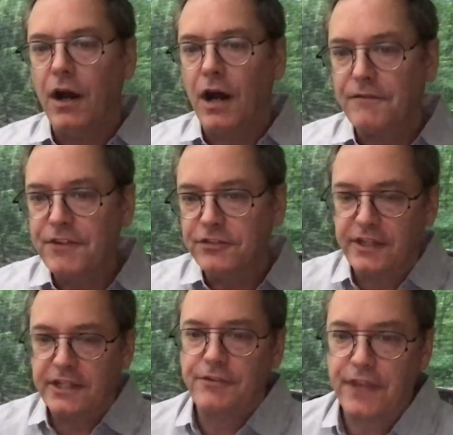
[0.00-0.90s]

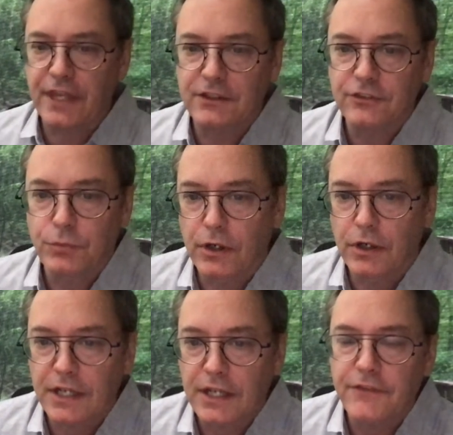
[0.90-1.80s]
Obviously, if things
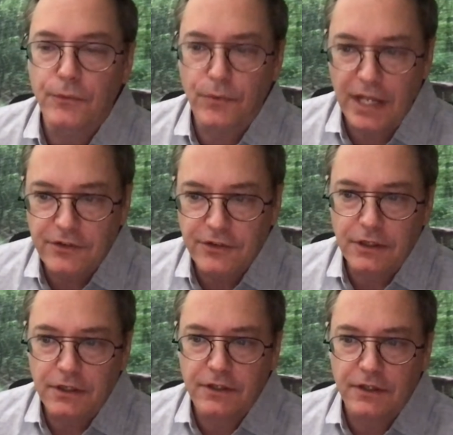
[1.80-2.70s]
were either
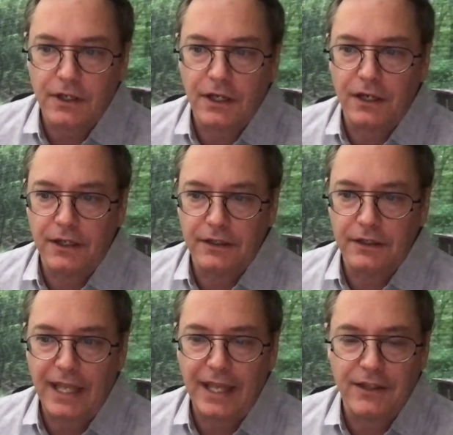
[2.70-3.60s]
rendered
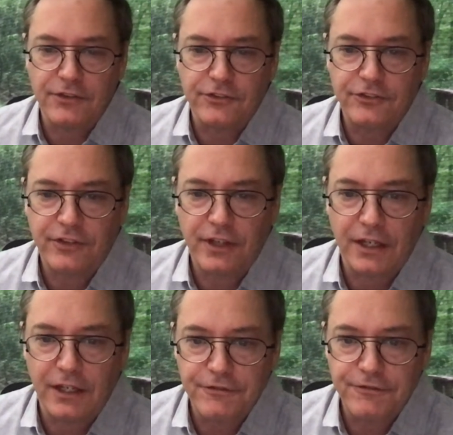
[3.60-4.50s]
uh, as
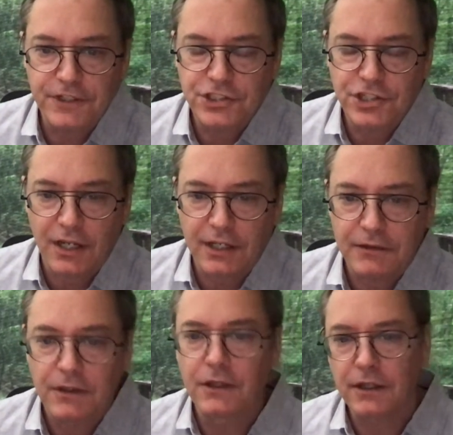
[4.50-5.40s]
uh, fisheye